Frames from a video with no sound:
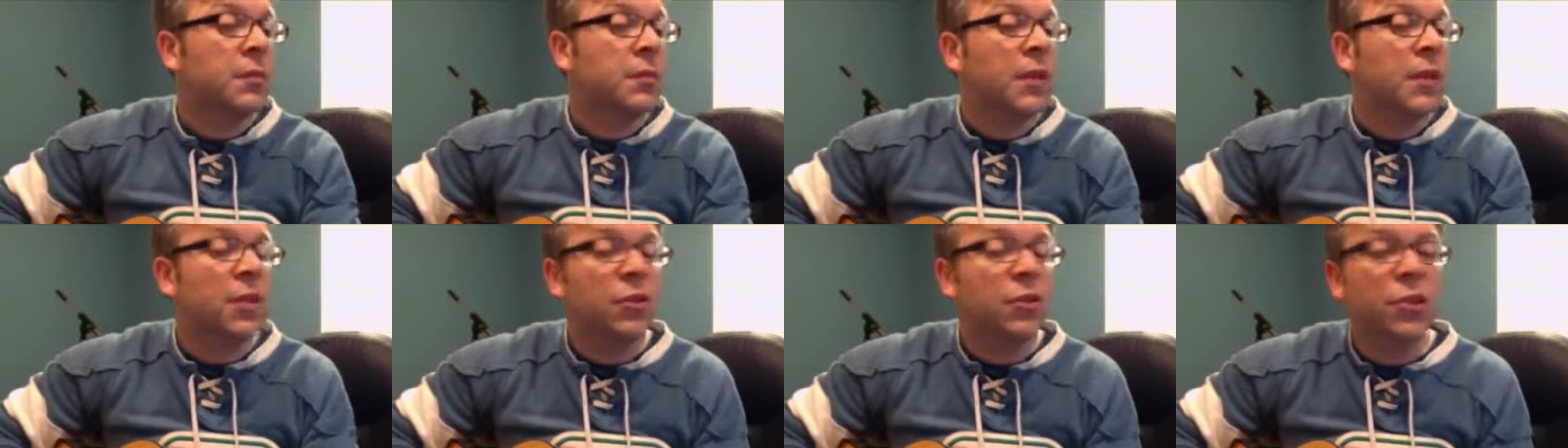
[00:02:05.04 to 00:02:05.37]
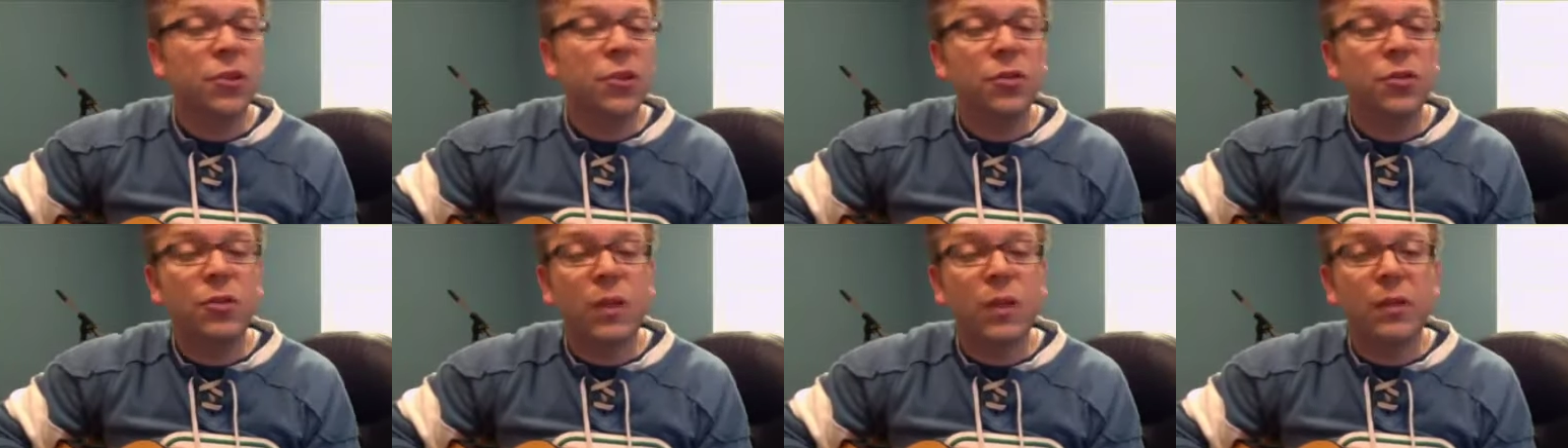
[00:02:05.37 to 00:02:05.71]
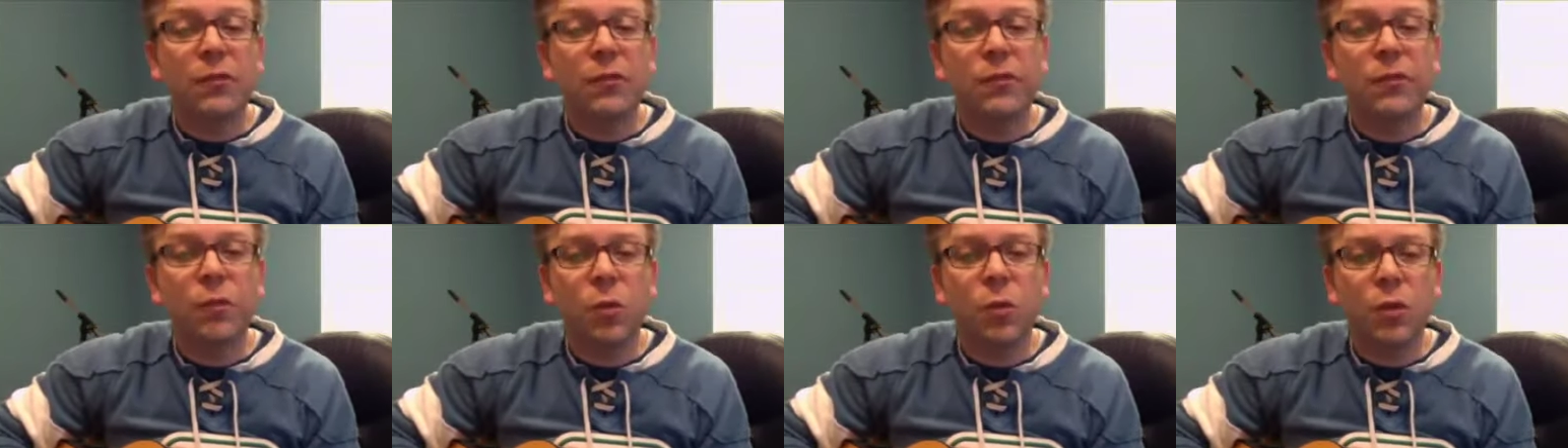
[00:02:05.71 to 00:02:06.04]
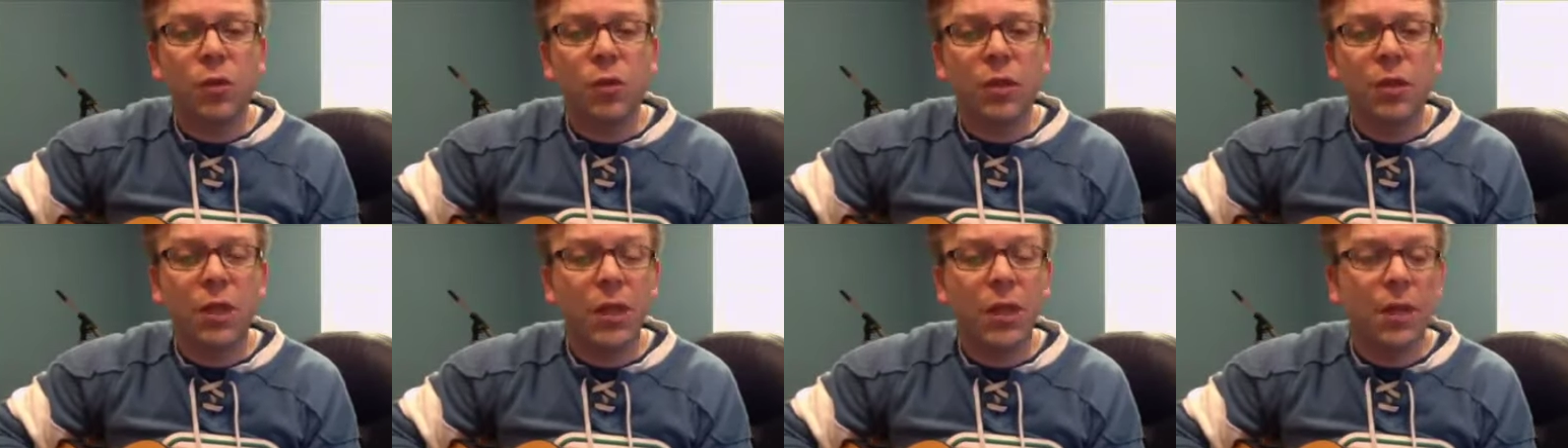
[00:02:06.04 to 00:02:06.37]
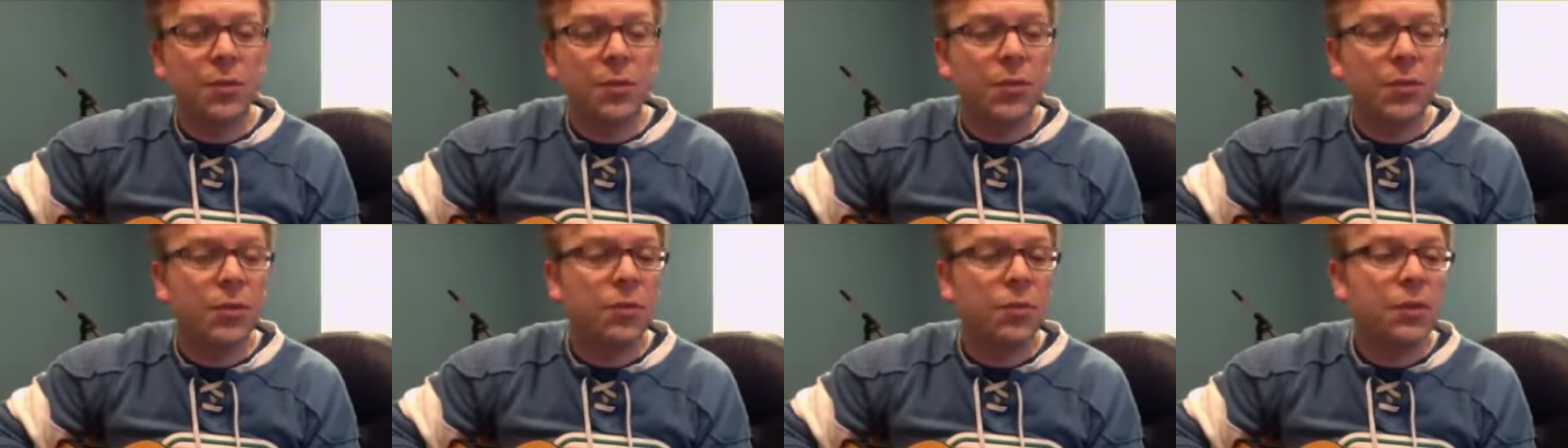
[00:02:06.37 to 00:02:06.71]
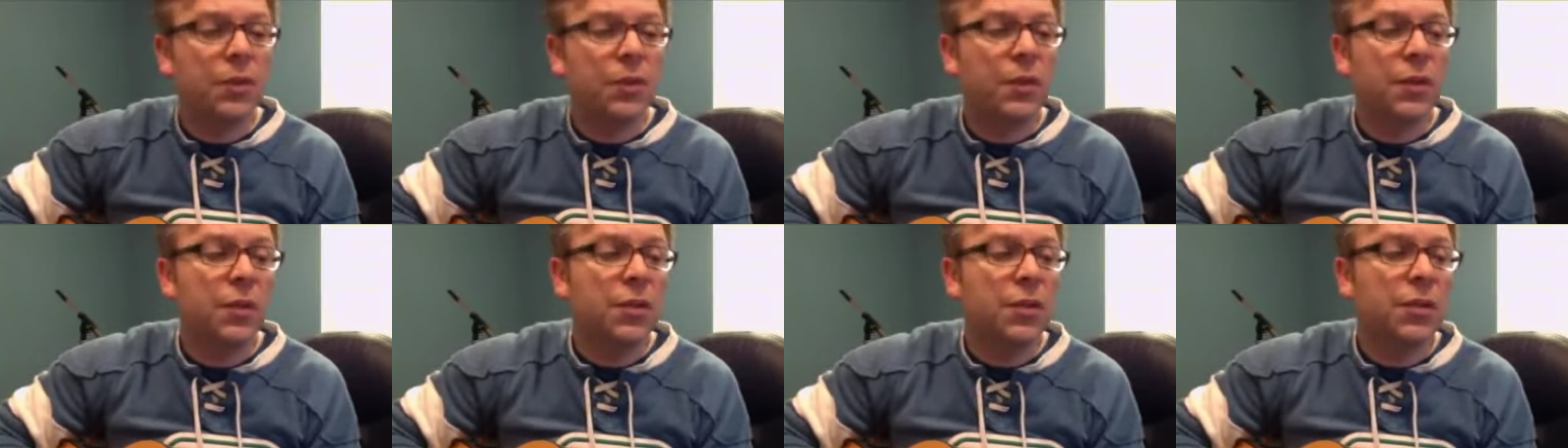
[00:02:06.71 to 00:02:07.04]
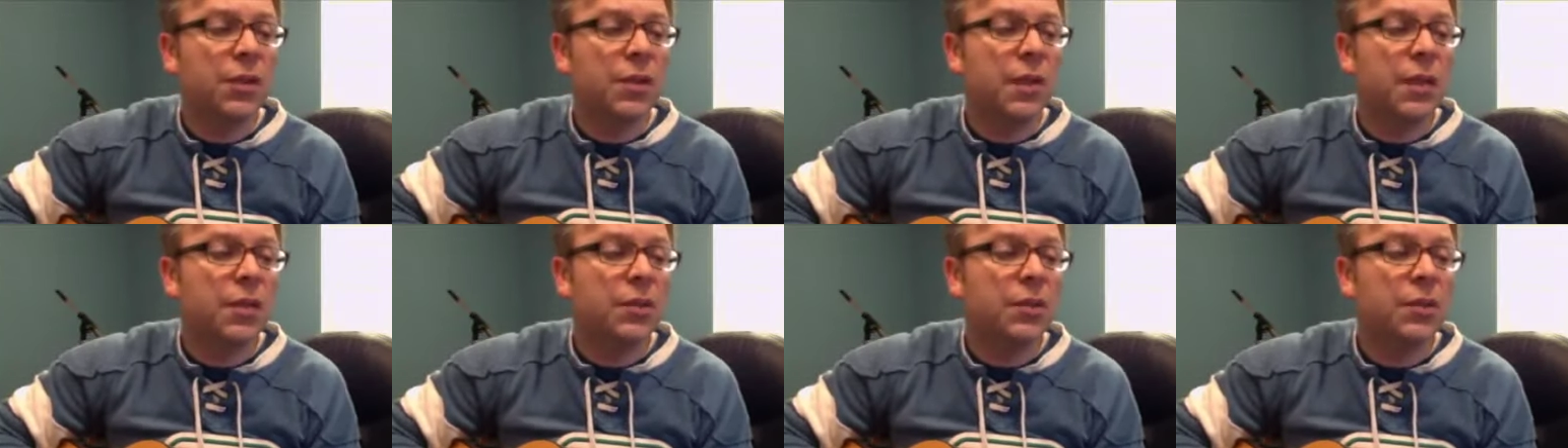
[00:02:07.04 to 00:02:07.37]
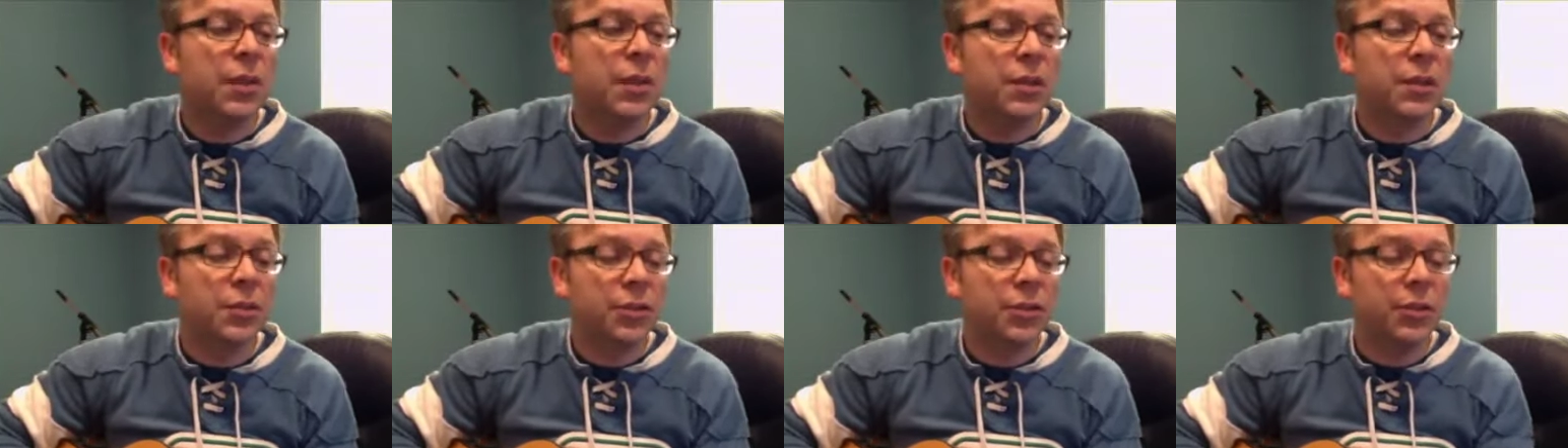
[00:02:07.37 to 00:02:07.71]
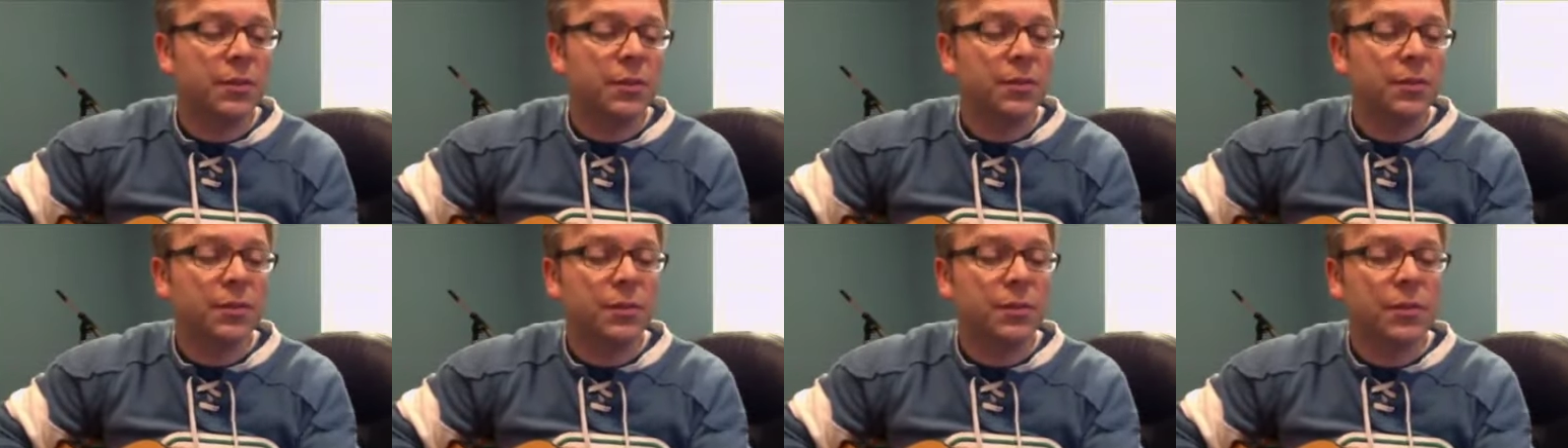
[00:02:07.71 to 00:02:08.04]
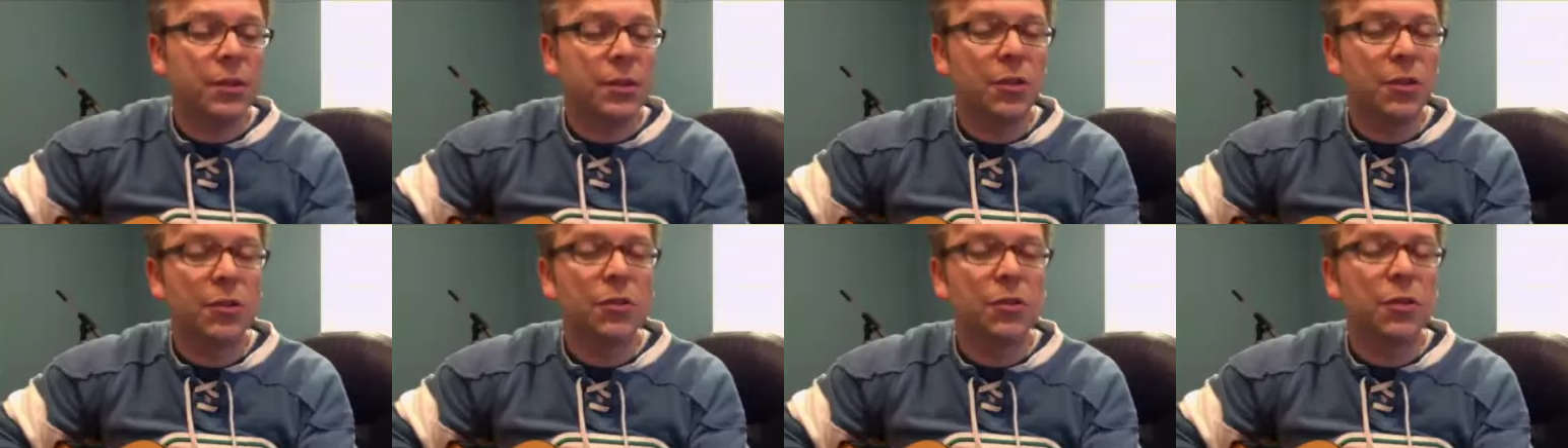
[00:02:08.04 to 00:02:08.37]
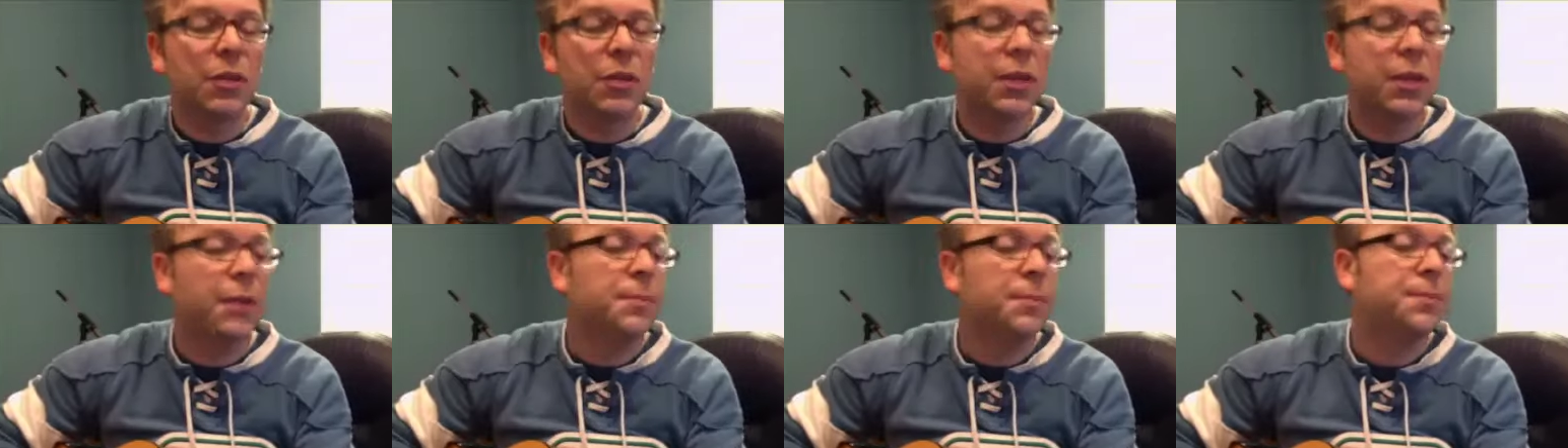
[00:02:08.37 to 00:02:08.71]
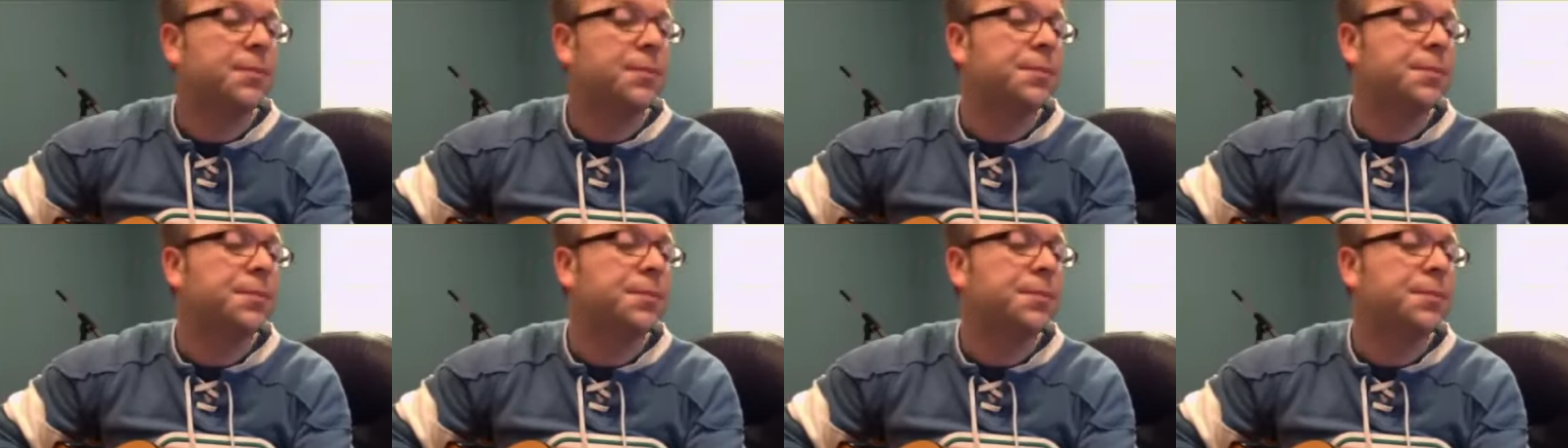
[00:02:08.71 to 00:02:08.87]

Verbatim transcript: So you do that four times with this next section. So I'll do it again.